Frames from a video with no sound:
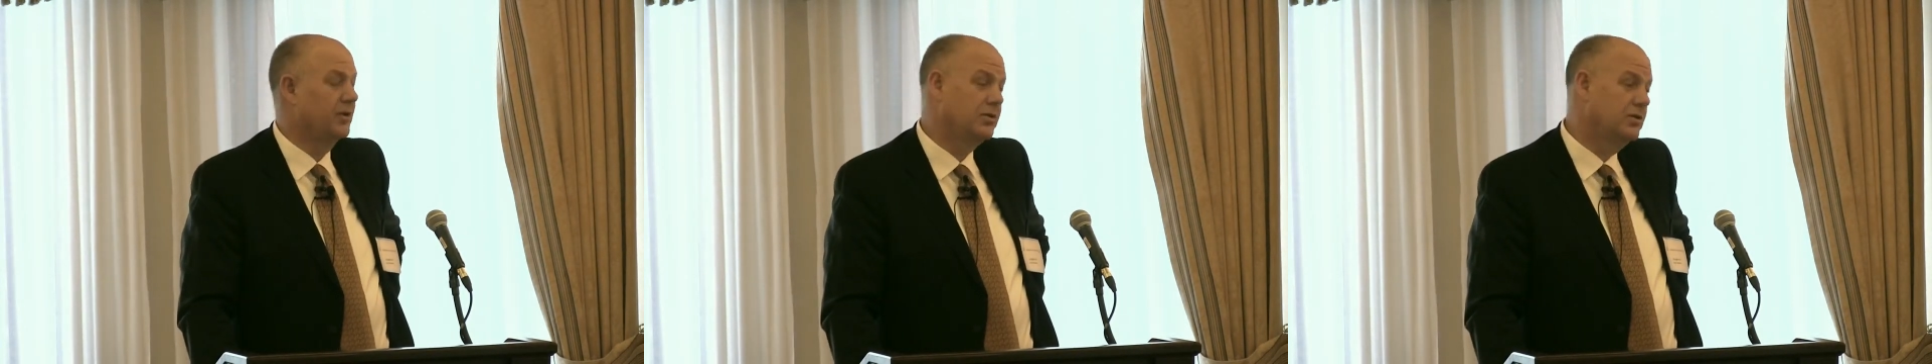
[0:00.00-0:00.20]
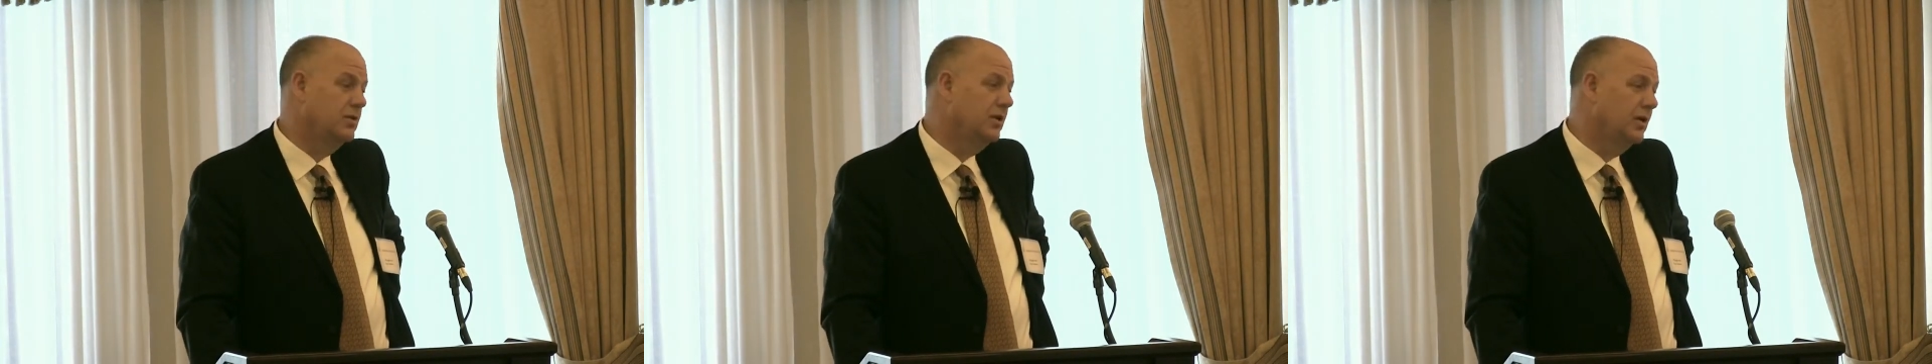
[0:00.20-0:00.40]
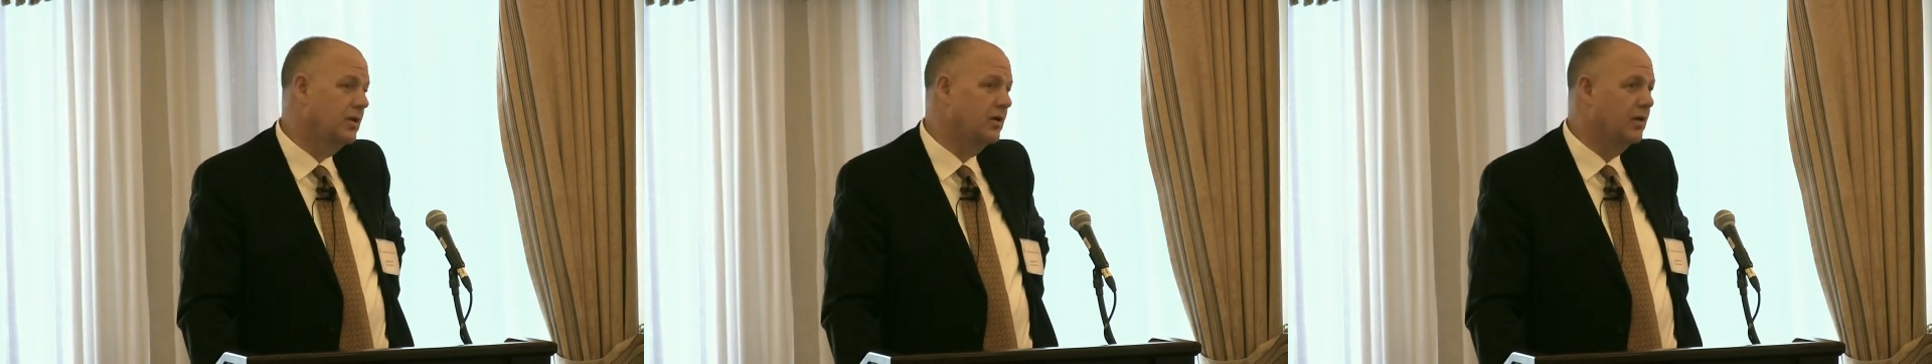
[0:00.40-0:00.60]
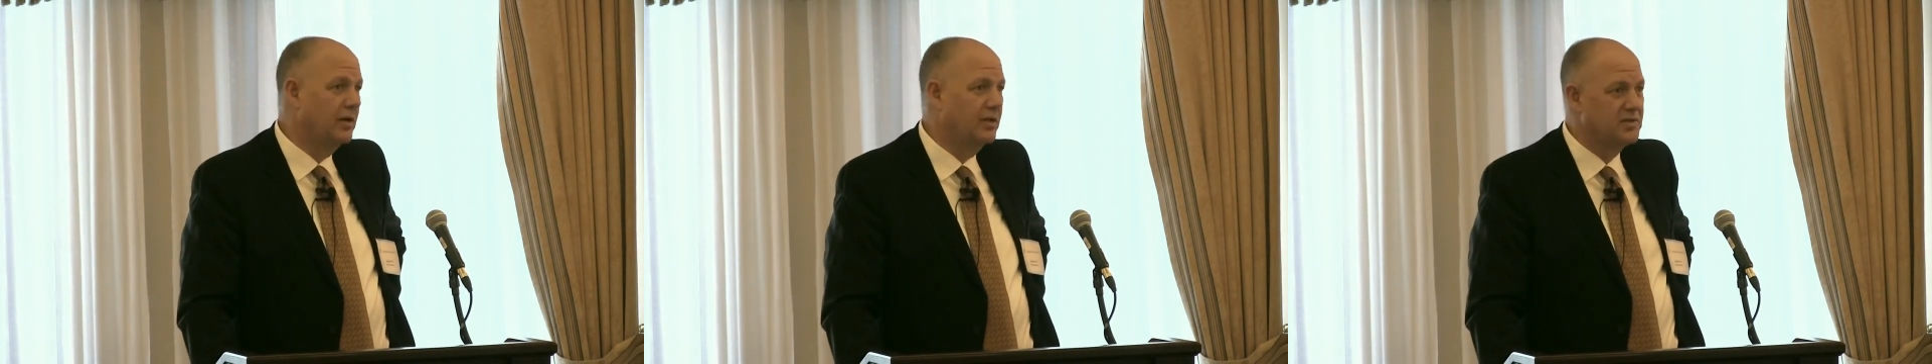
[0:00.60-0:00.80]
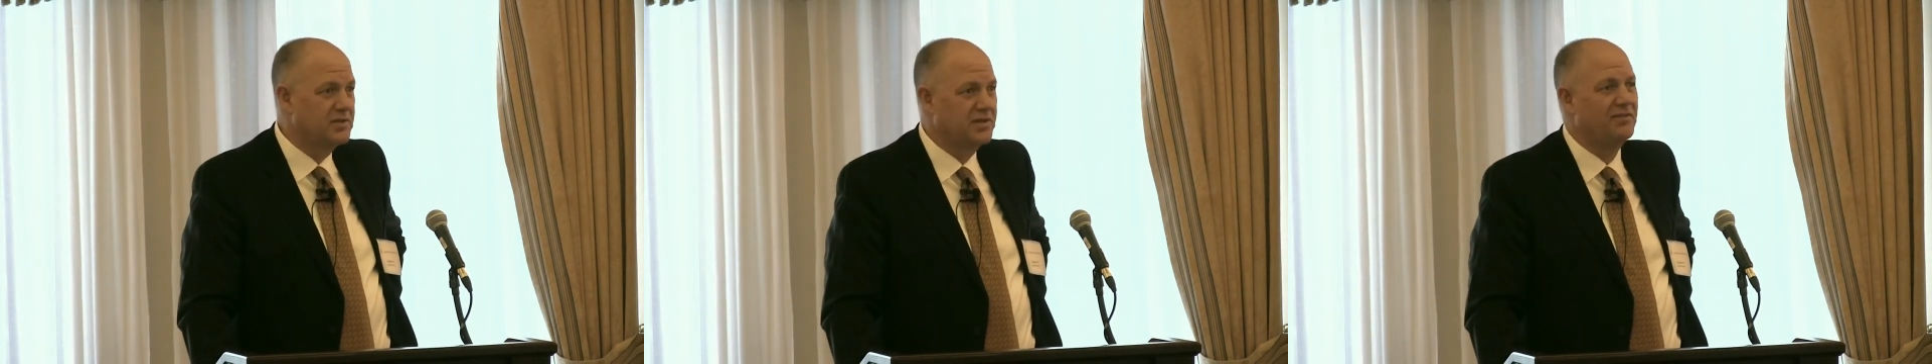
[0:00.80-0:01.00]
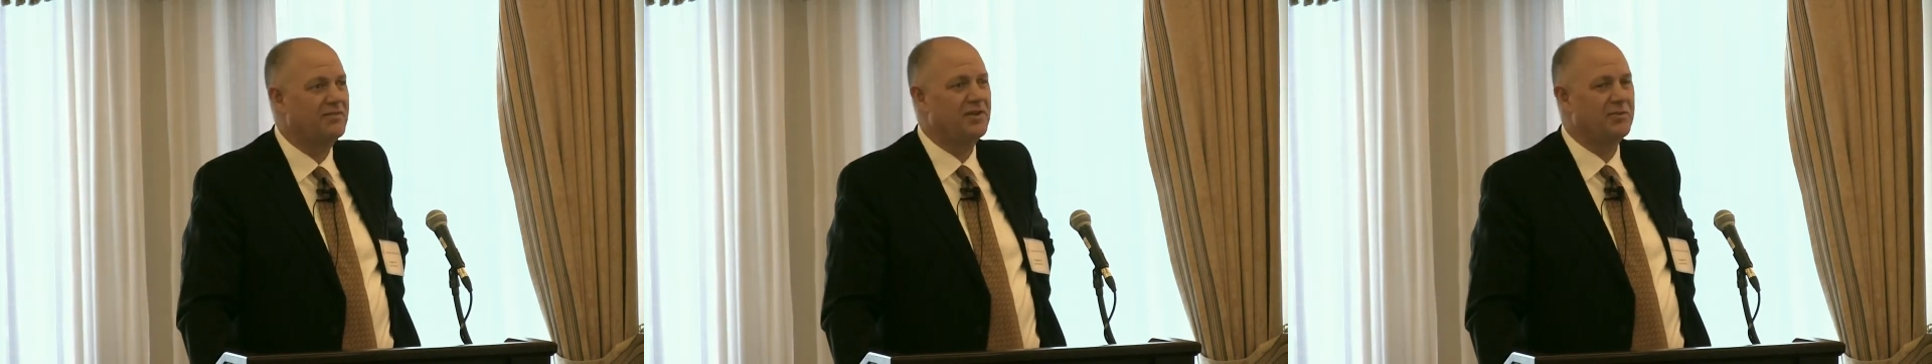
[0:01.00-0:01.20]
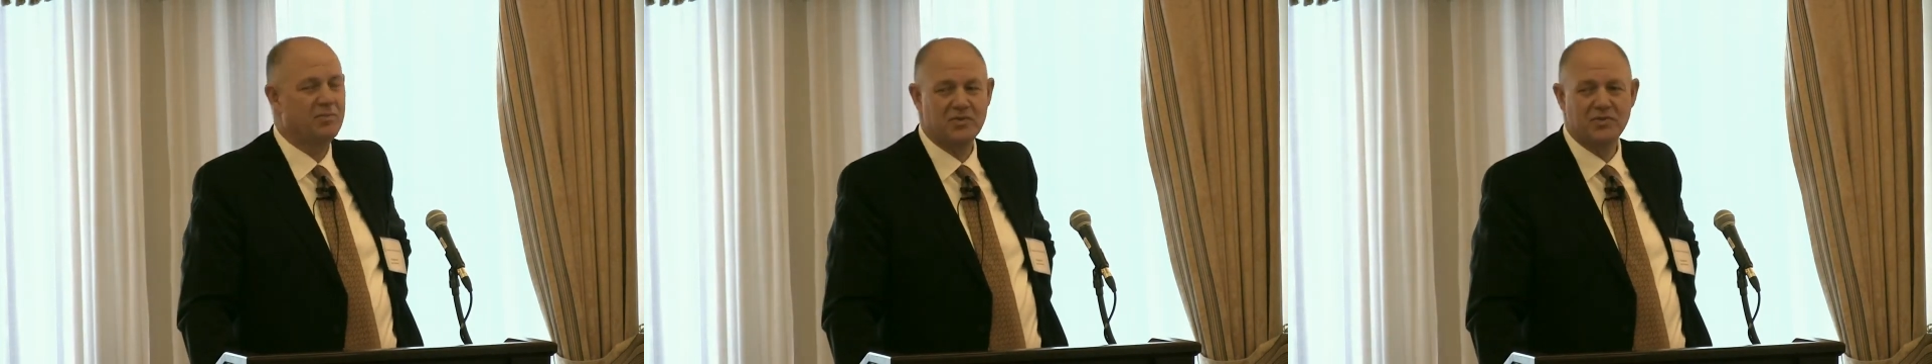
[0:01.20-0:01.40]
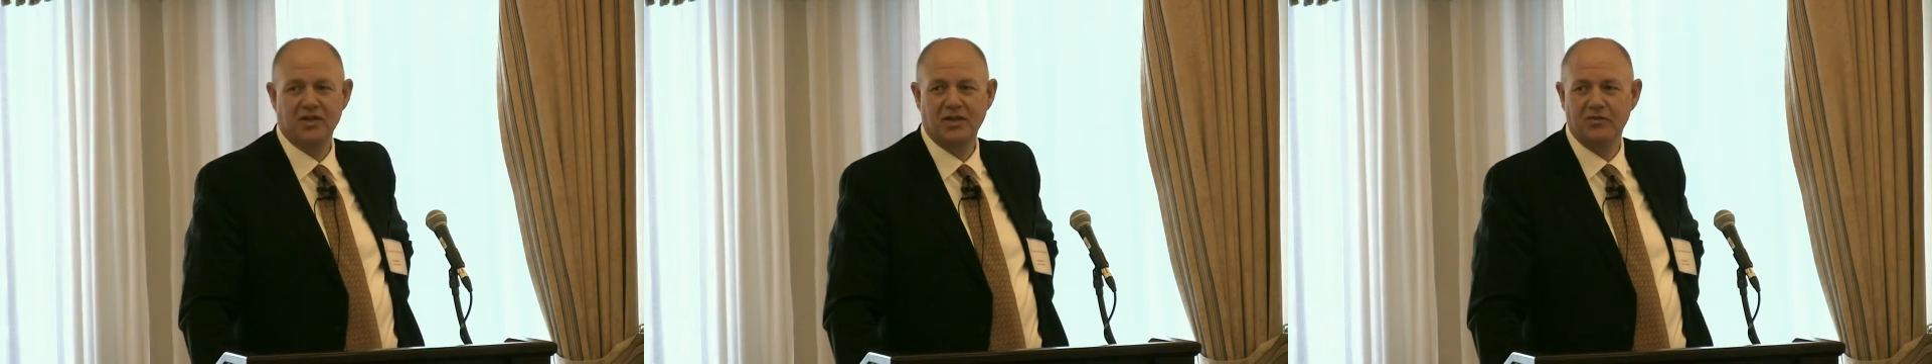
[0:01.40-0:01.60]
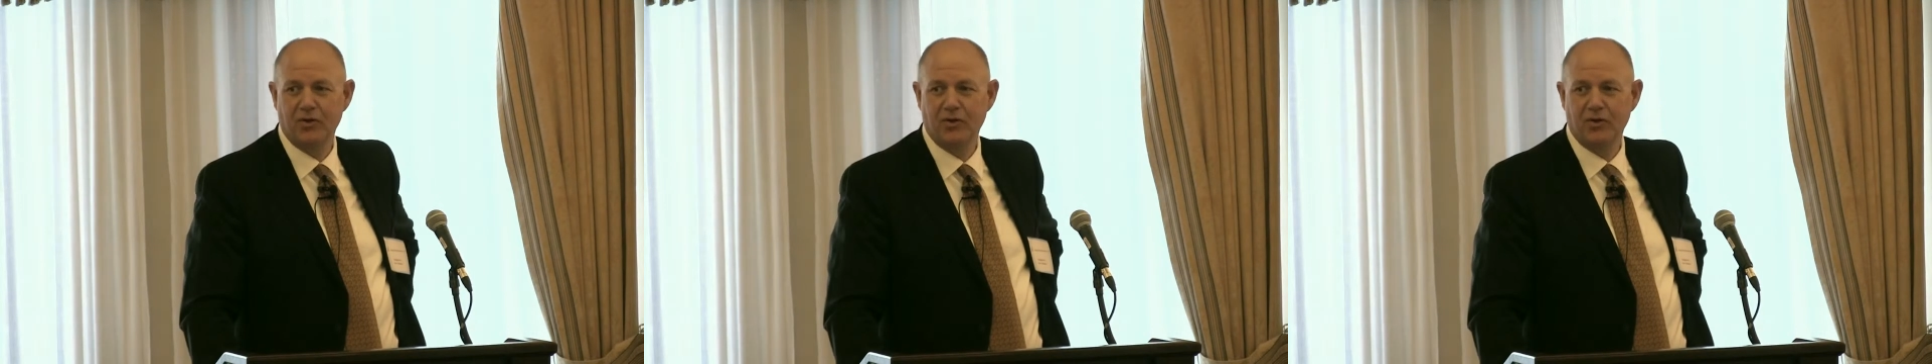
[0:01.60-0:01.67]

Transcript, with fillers: did you know 70%